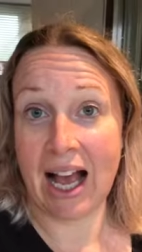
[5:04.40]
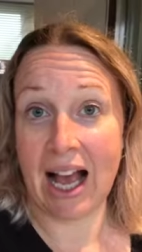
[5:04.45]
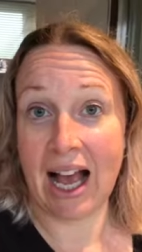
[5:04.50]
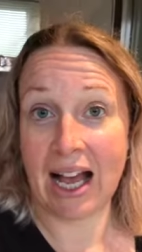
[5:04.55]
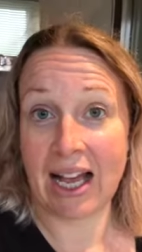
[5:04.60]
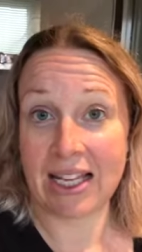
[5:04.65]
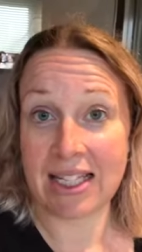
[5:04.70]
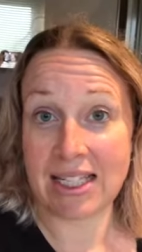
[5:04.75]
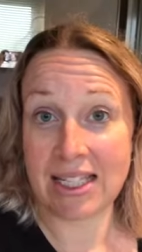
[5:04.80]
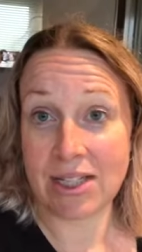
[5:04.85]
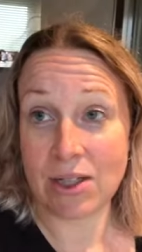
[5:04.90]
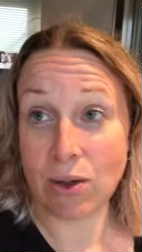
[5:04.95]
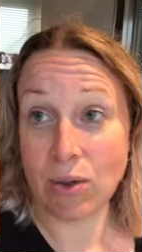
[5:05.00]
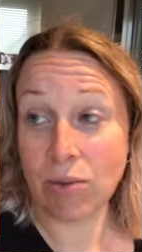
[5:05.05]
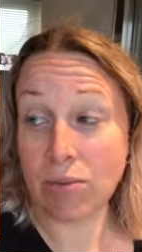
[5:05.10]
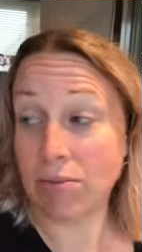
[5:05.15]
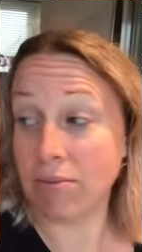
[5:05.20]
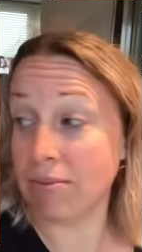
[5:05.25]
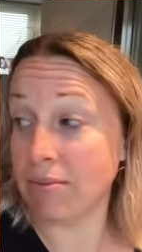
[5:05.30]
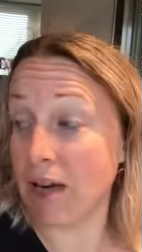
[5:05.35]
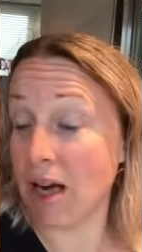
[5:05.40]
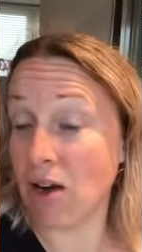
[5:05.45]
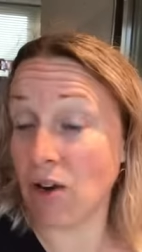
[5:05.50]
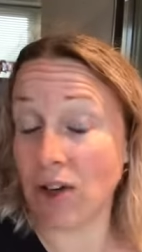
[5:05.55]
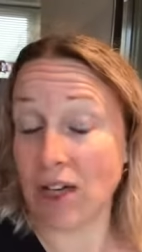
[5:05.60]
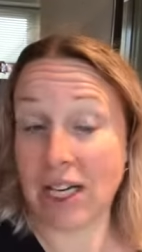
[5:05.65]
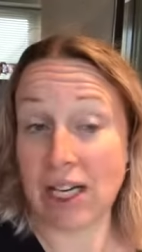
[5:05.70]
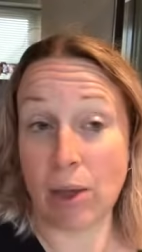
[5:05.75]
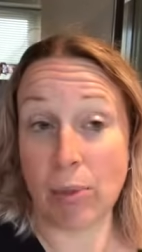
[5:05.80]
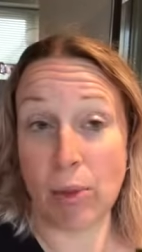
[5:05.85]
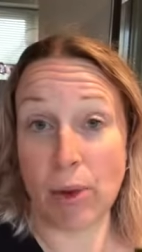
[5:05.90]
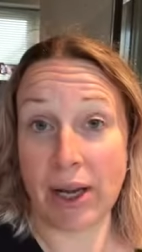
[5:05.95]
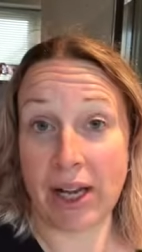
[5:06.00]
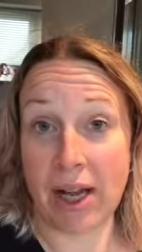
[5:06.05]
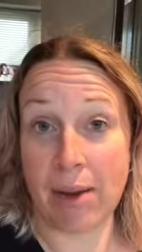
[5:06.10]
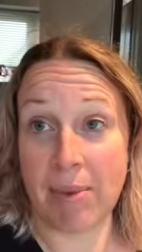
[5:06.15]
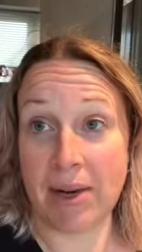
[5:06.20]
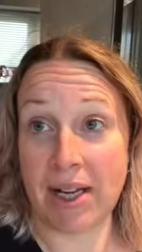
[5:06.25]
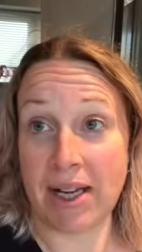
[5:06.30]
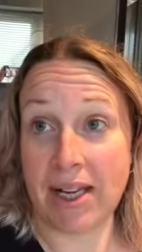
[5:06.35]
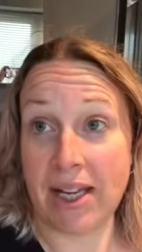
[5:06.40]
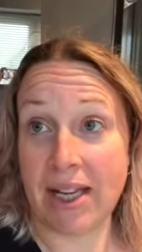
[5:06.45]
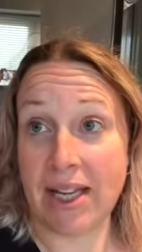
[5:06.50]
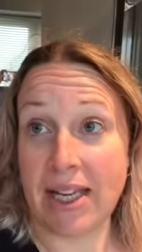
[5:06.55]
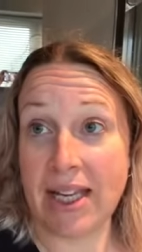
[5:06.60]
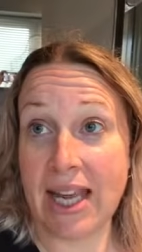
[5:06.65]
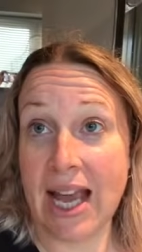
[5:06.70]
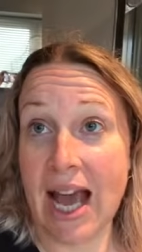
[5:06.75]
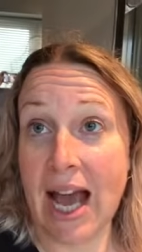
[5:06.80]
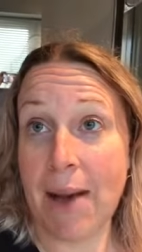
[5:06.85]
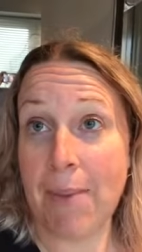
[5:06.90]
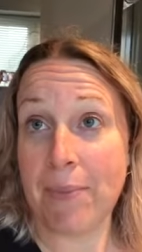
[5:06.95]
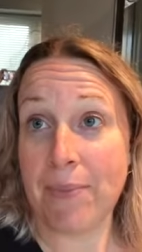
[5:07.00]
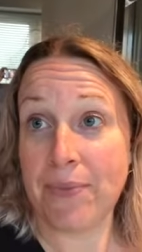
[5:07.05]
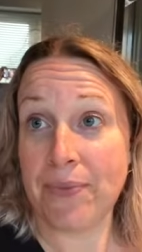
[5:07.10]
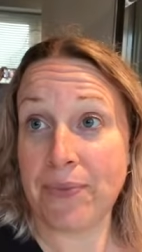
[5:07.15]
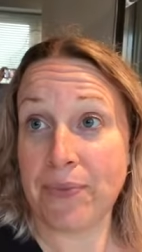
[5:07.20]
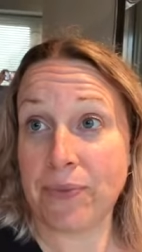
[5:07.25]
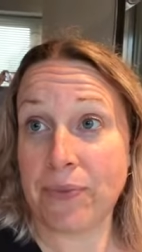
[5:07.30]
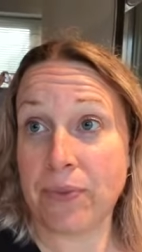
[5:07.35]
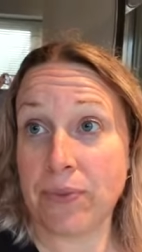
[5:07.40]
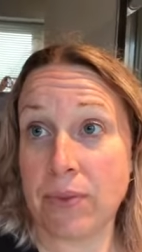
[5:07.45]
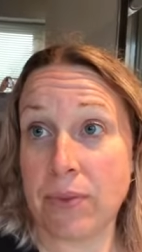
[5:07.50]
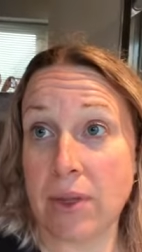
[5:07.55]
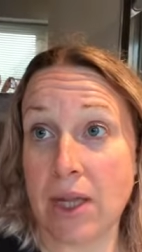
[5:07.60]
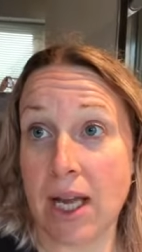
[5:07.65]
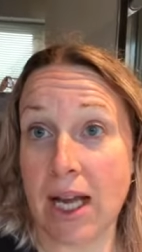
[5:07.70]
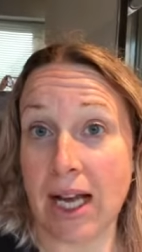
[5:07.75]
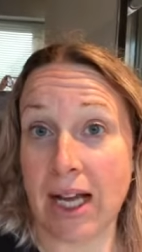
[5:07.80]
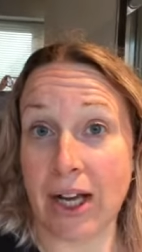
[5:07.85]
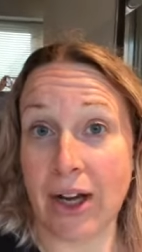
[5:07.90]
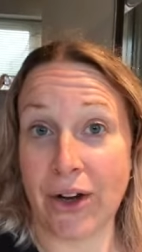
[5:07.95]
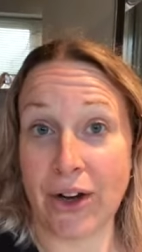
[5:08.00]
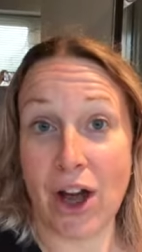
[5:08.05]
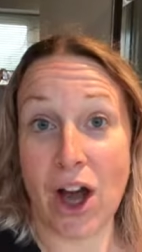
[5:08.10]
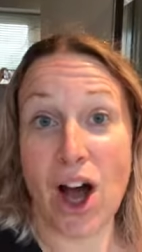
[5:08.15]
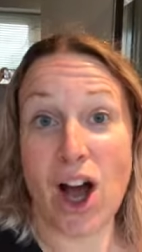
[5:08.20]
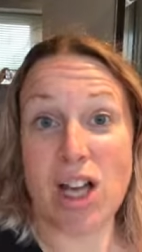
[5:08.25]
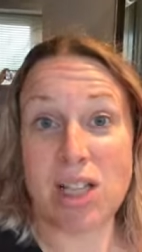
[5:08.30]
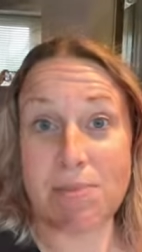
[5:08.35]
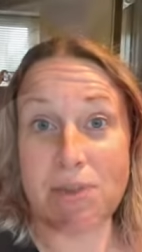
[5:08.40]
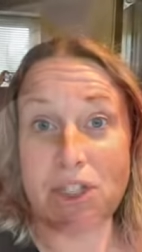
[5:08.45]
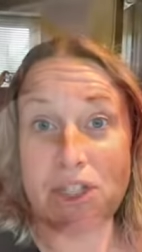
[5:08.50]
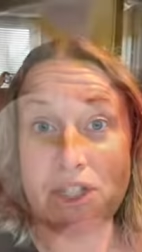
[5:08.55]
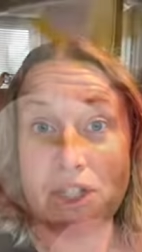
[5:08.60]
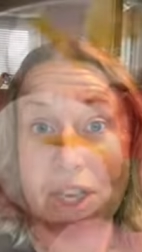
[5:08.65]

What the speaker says: And I've got a little boy coming. Yeah, hang on, I'll speak to you